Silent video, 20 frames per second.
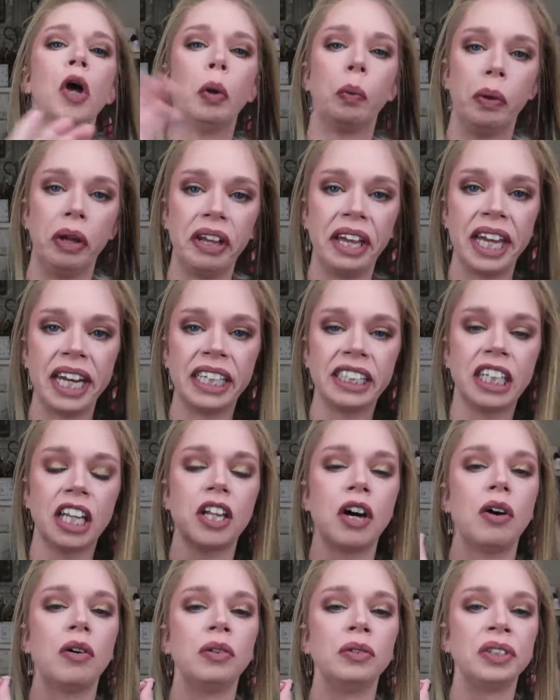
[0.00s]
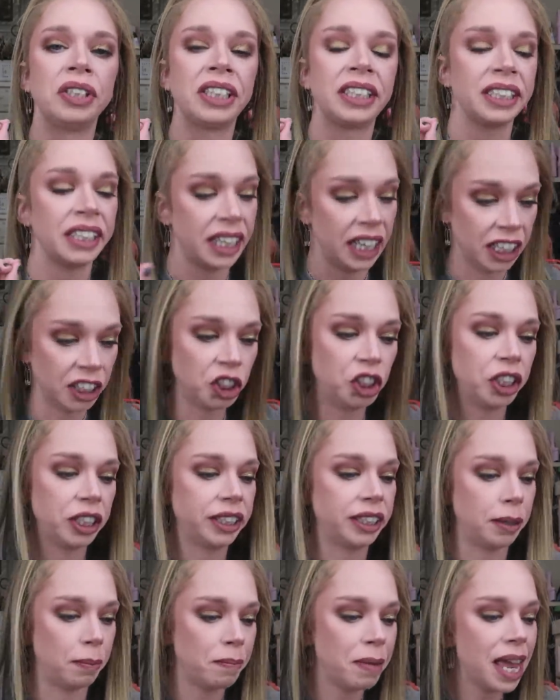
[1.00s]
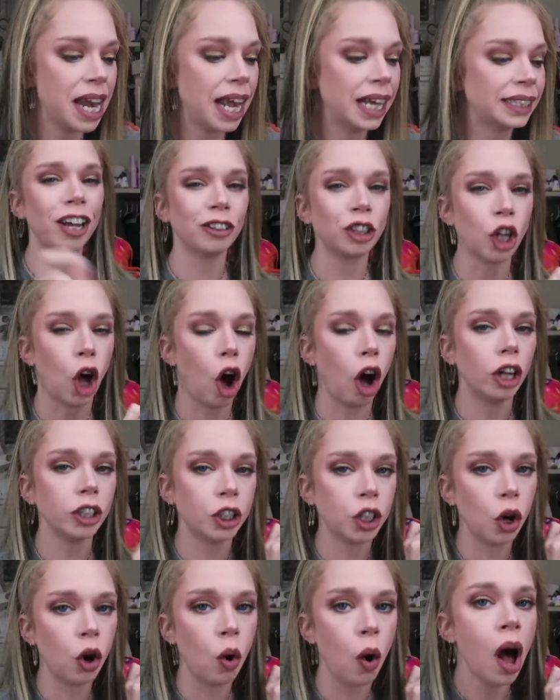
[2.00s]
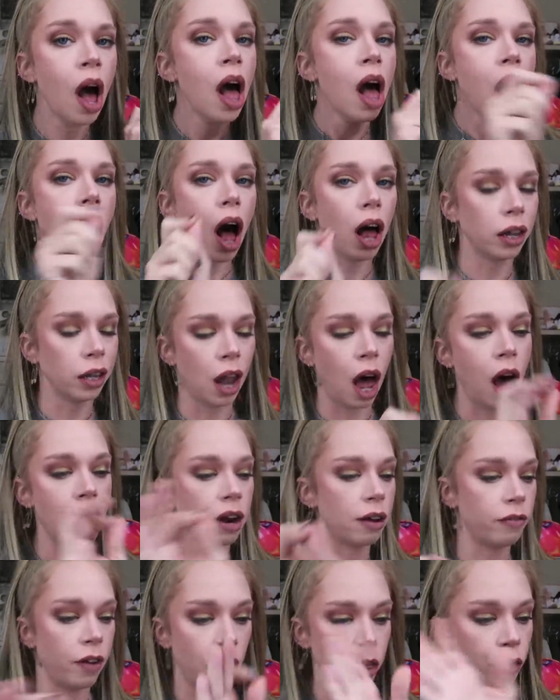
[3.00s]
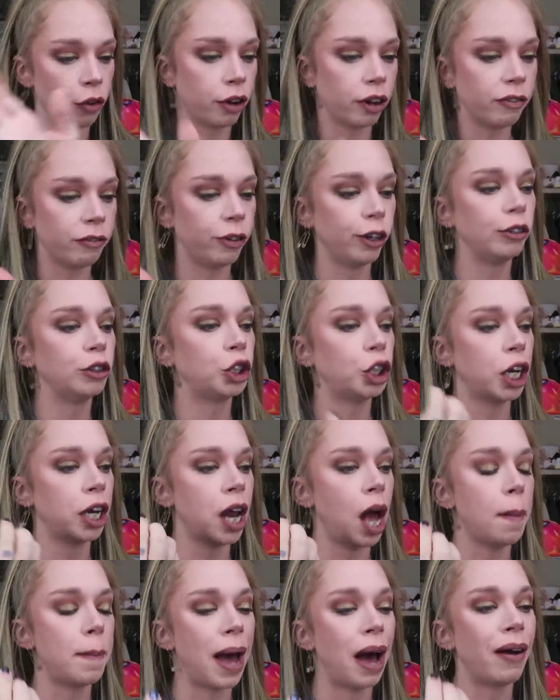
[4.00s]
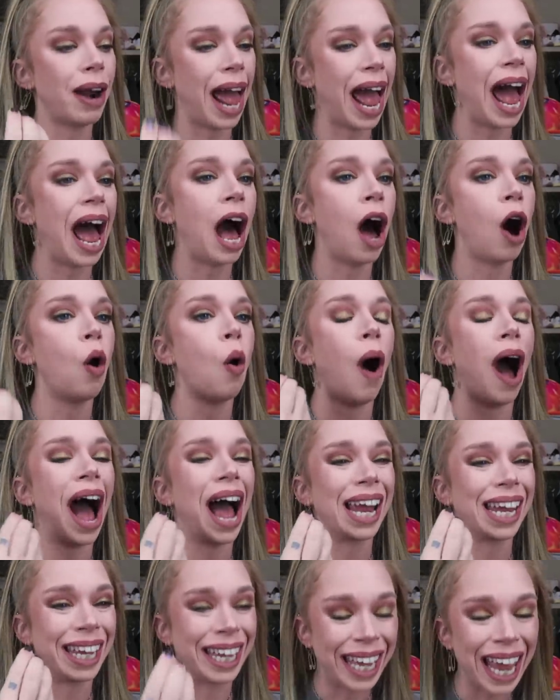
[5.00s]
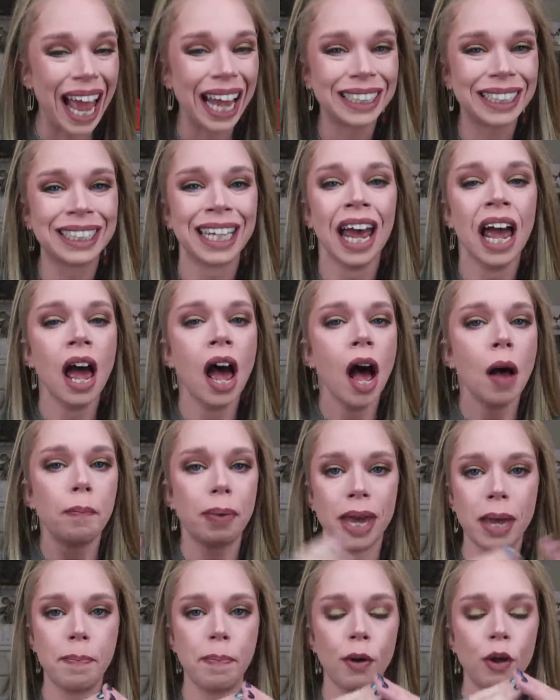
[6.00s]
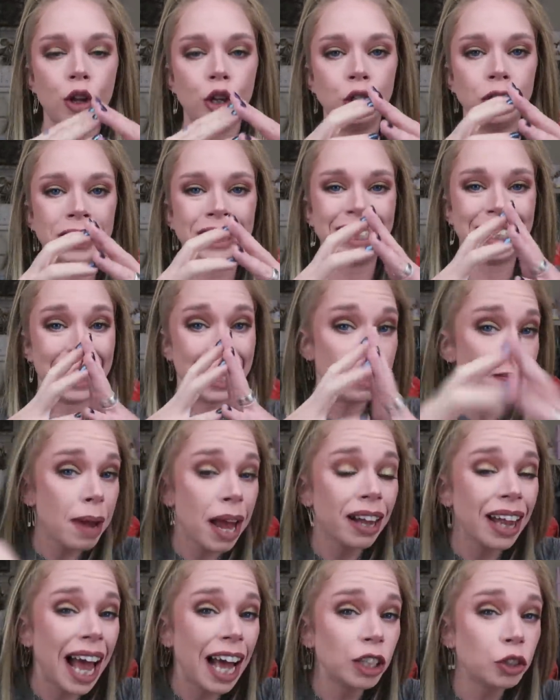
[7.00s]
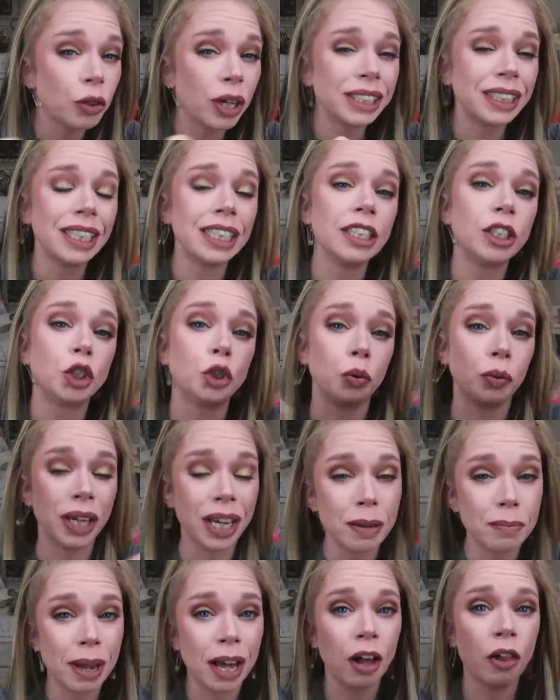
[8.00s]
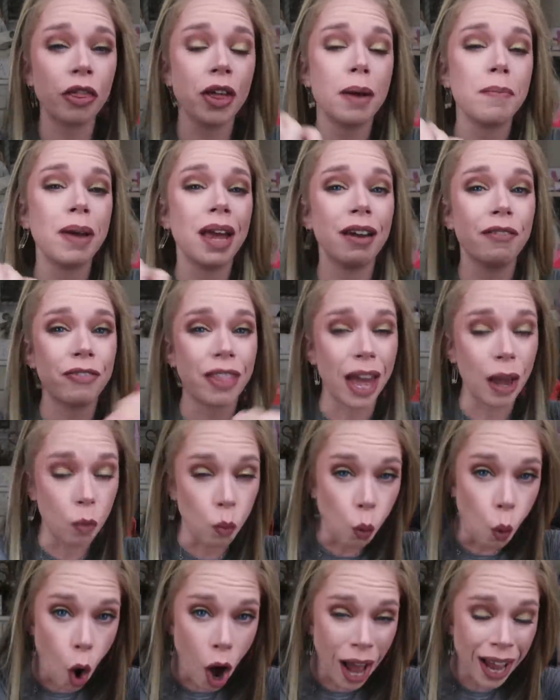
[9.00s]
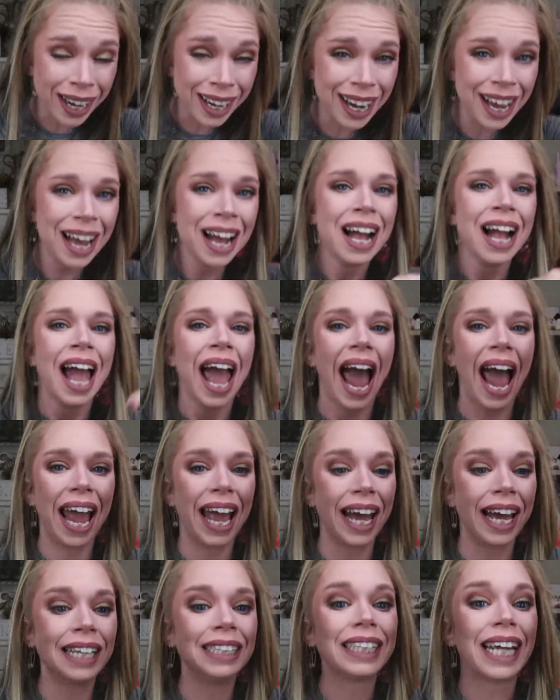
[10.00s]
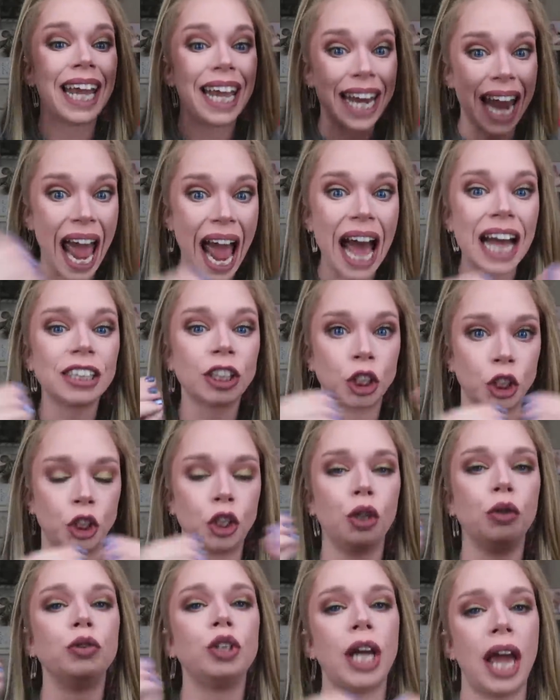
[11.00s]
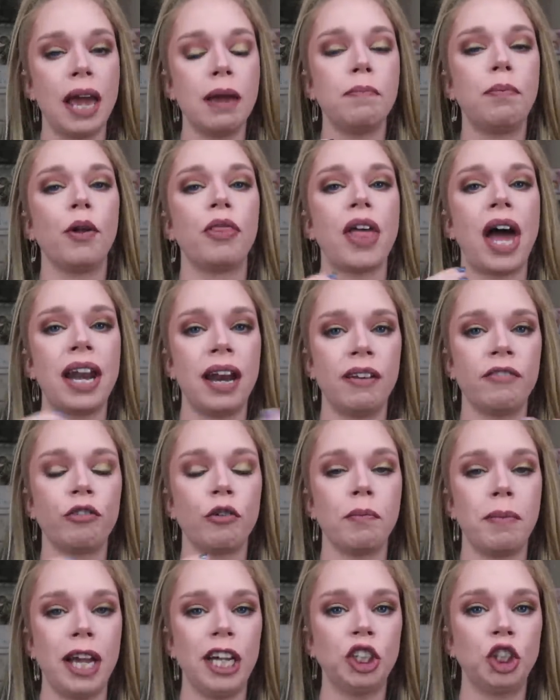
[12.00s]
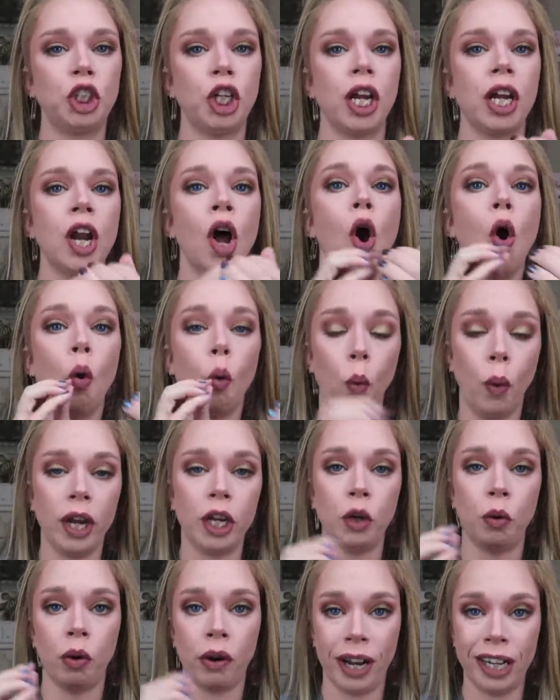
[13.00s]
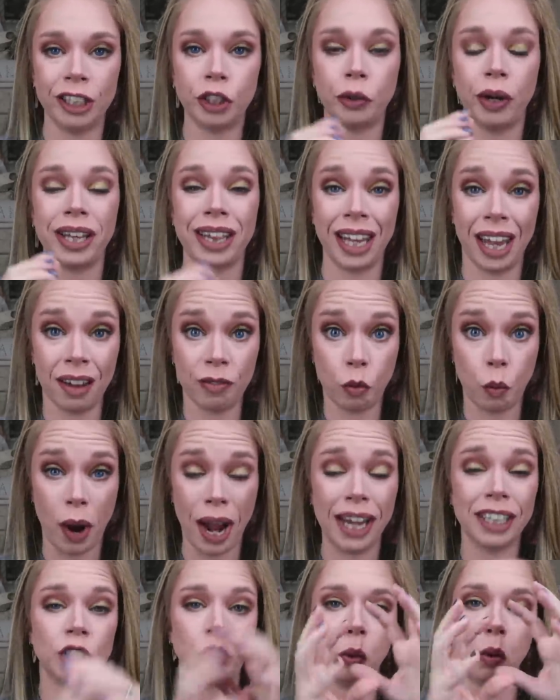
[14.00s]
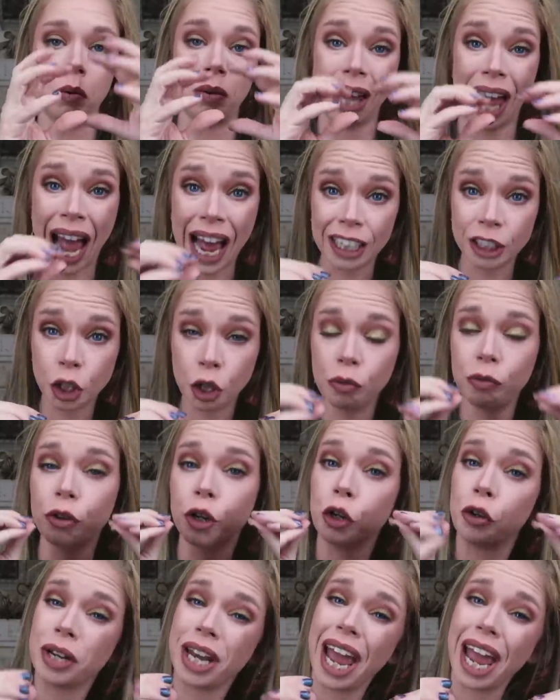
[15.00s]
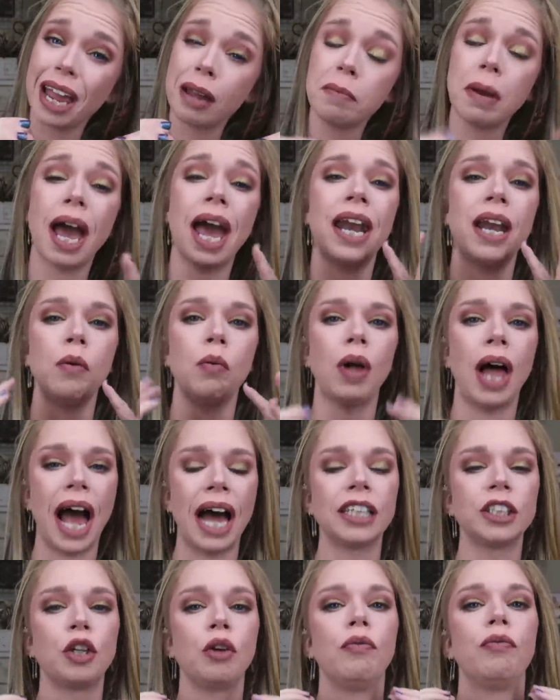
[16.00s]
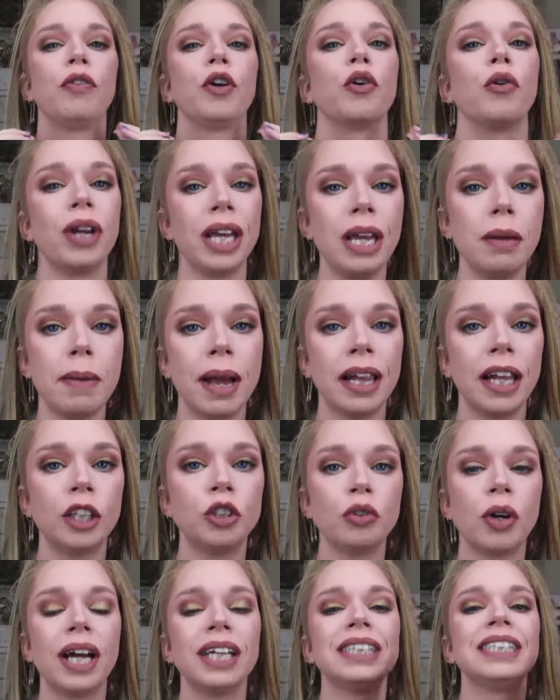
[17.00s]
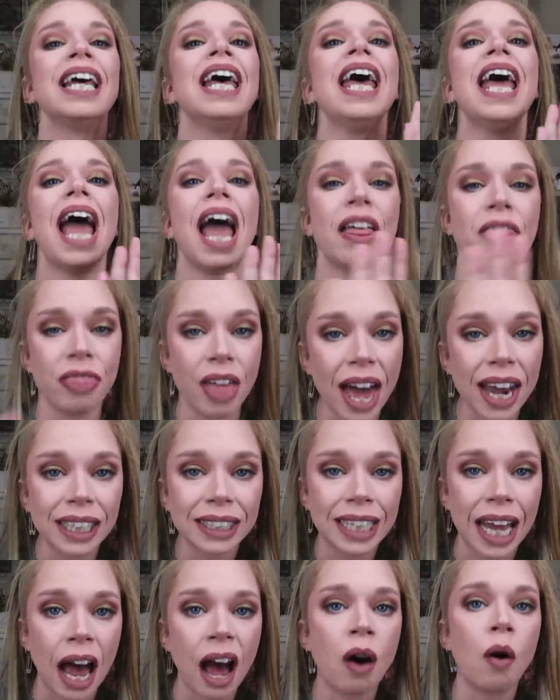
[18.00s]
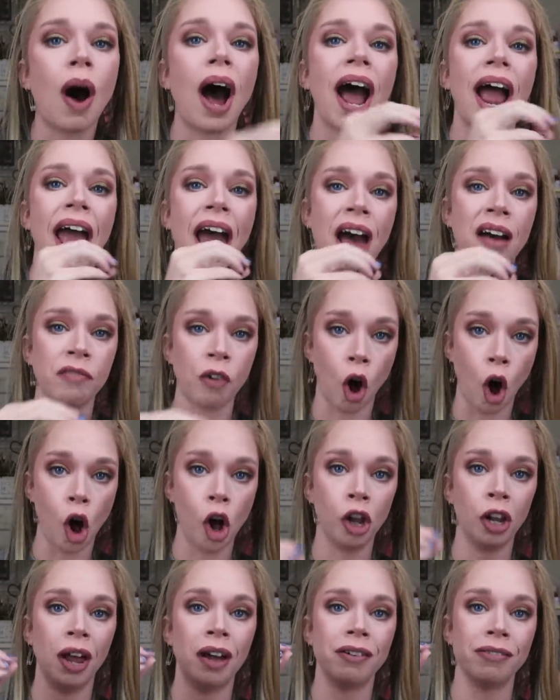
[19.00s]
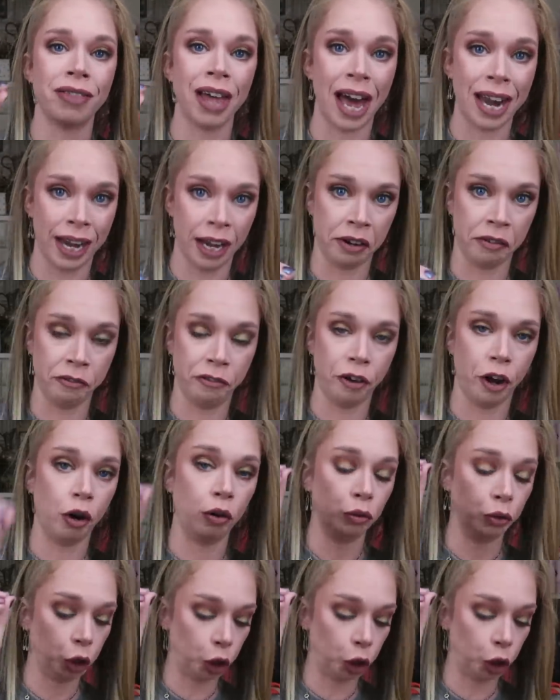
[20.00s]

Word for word: We'll get into those in just a minute. There's also a lot of other confusion about how I get people's email addresses to email them if they won, and it asks you to input that information when you are entering the giveaway. So it will ask you for your name and it will ask you for your email address, and that is how I have all of that info.